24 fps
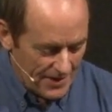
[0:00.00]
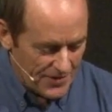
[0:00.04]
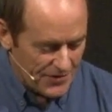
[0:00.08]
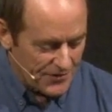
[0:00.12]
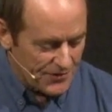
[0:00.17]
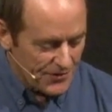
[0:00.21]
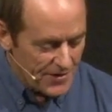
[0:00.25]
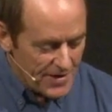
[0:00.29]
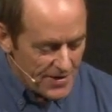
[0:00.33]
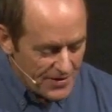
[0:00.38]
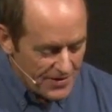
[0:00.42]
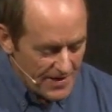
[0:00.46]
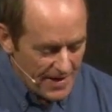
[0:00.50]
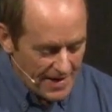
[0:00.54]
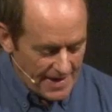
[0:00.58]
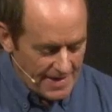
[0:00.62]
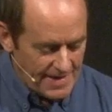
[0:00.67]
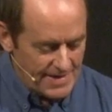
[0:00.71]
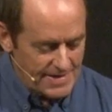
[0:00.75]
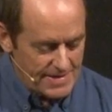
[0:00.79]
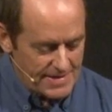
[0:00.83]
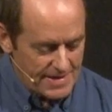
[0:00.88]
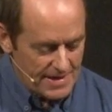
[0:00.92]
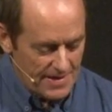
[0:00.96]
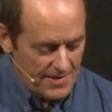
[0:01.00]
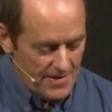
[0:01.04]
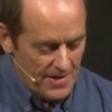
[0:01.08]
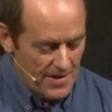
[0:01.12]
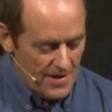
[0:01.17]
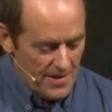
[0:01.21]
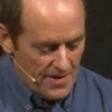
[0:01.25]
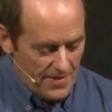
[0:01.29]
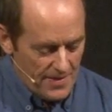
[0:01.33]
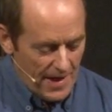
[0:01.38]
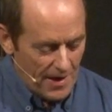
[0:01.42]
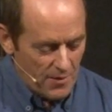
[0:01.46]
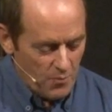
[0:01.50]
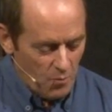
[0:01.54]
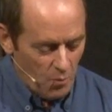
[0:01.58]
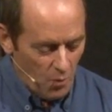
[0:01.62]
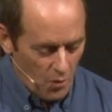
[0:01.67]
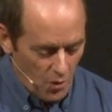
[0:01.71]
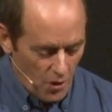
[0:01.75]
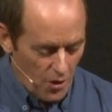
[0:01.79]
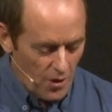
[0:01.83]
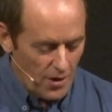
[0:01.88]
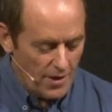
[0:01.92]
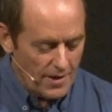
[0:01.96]
three things that
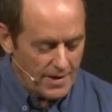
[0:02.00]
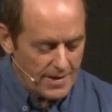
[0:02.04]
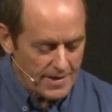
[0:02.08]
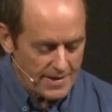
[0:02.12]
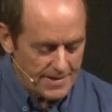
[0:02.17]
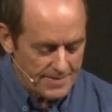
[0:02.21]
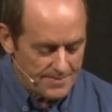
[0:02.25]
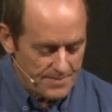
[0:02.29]
work